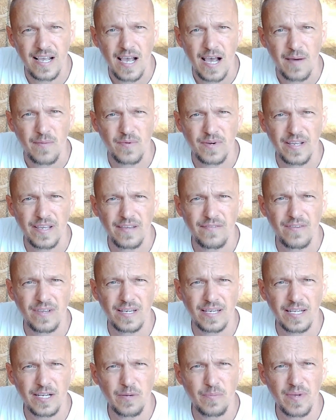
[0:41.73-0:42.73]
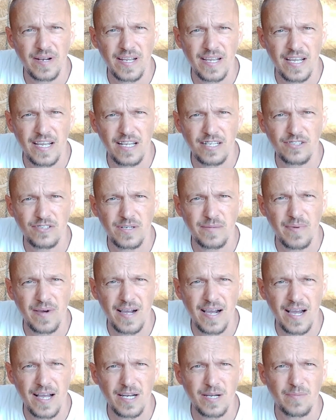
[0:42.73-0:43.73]
I'm going to give you a little bit of history
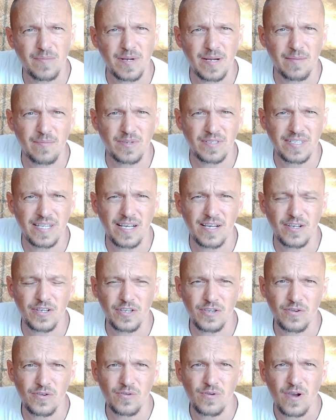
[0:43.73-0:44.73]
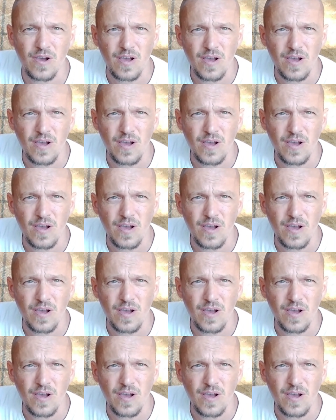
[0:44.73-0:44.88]
behind them, and I'm going to tell you